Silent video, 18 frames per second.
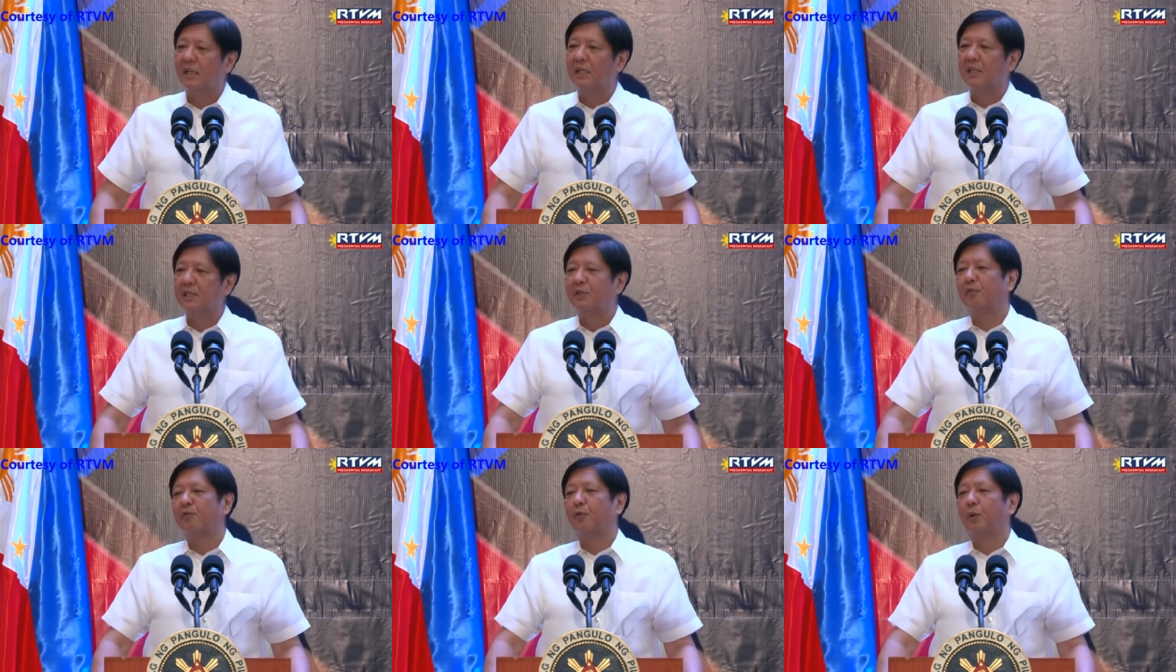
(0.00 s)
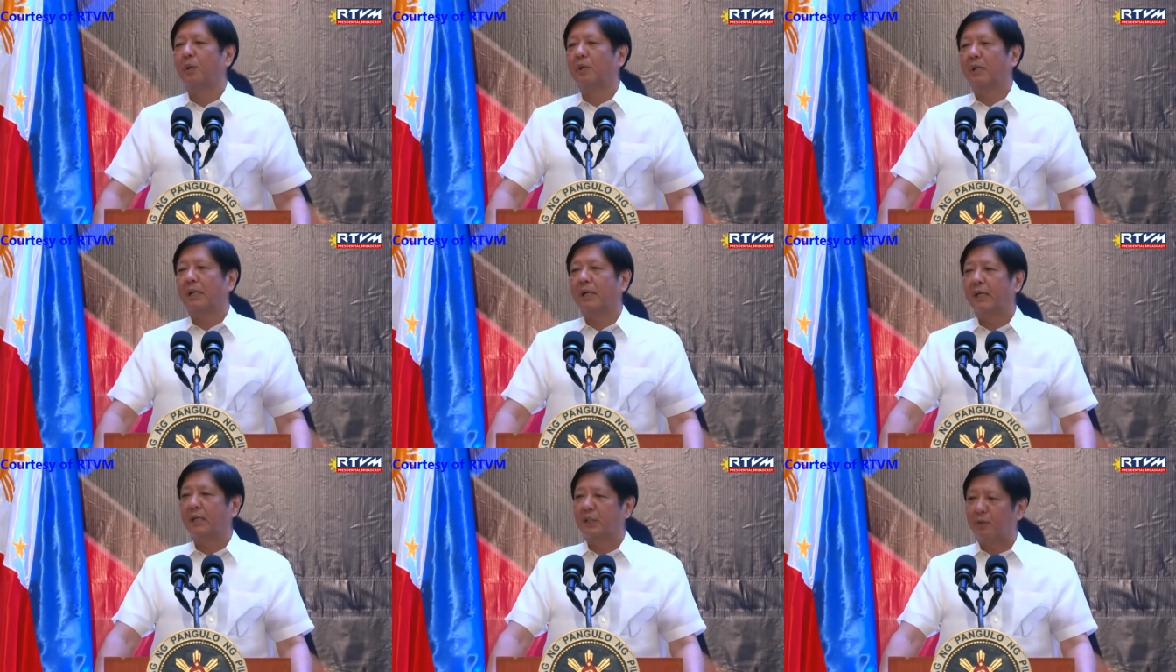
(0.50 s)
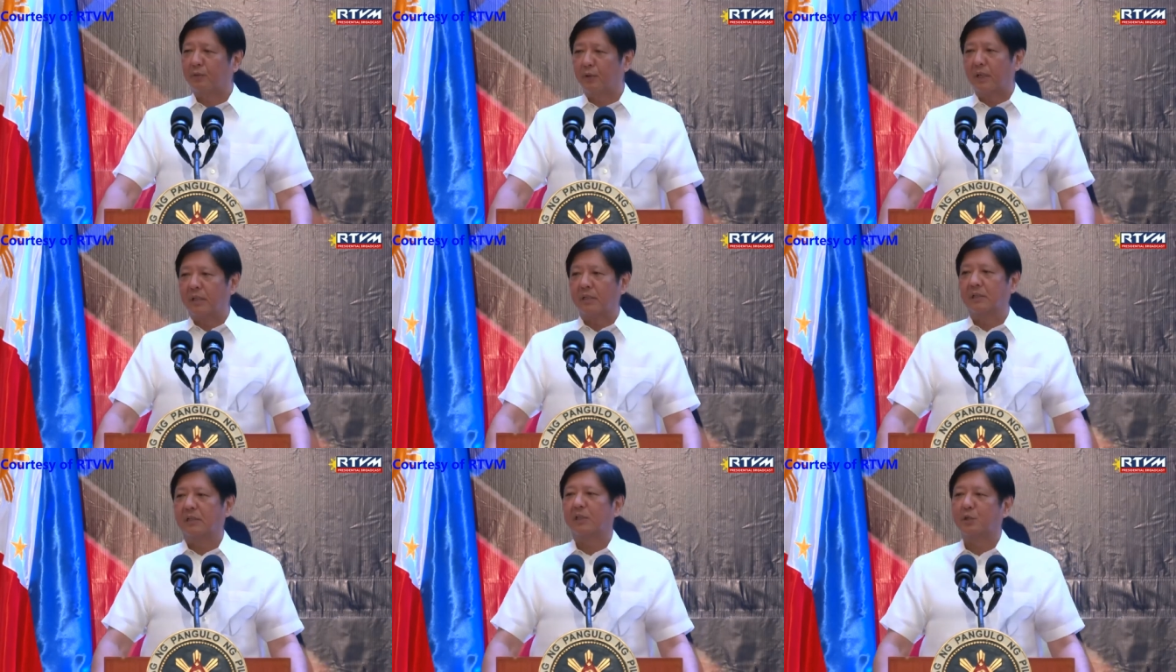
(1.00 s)
days of work ahead of
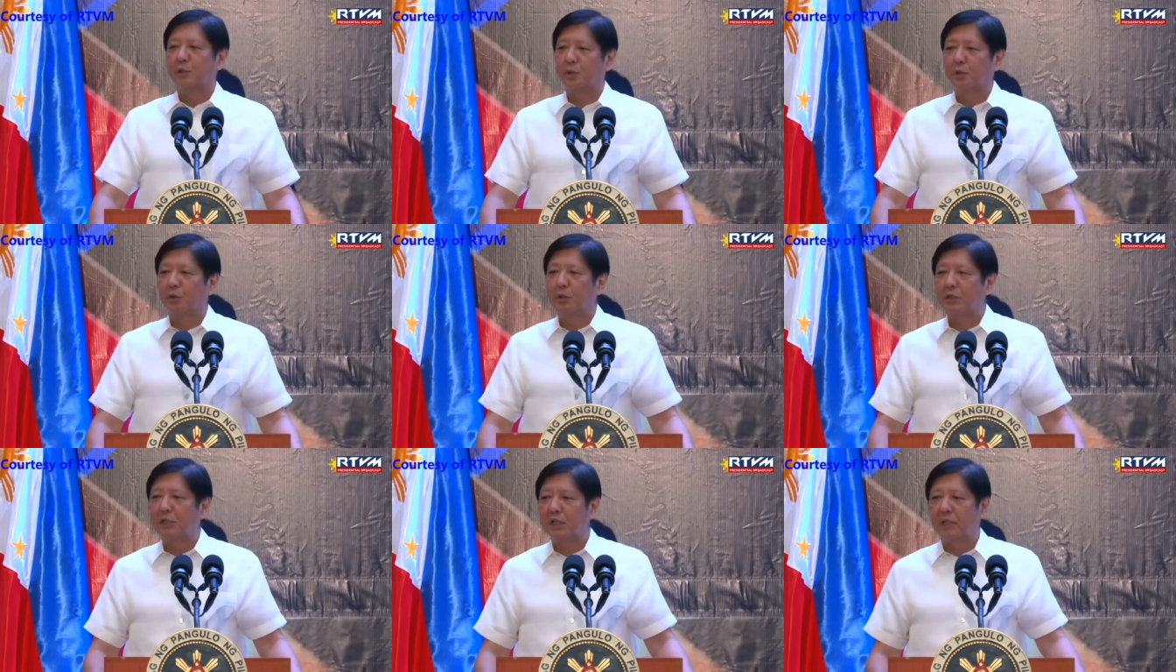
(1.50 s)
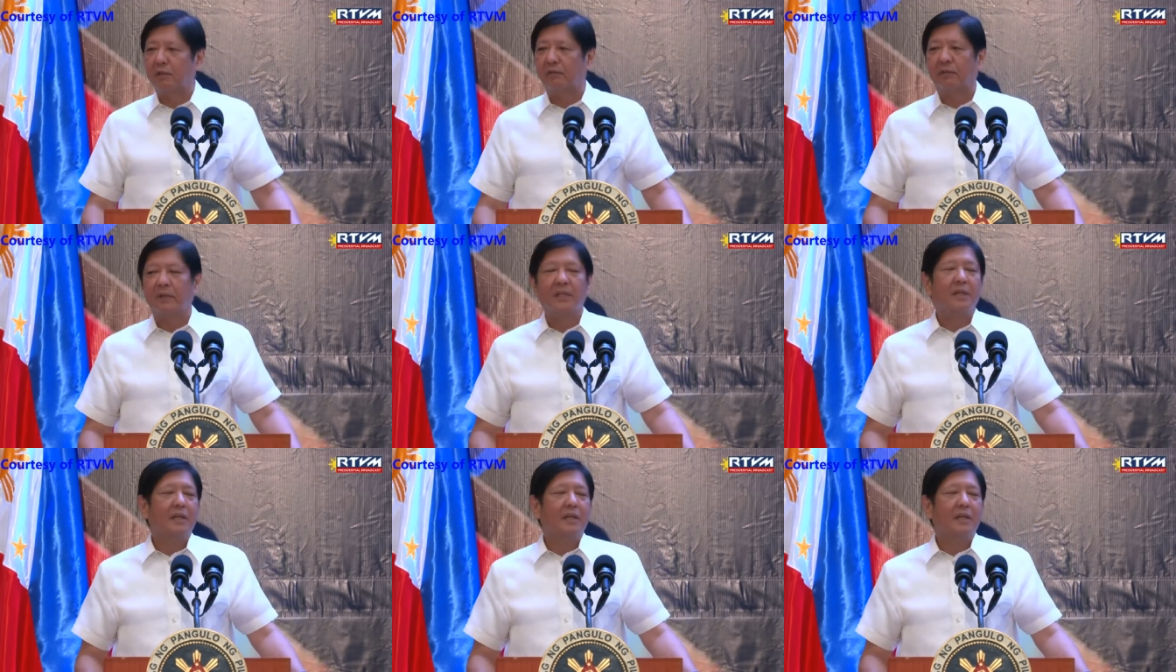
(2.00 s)
us that should receive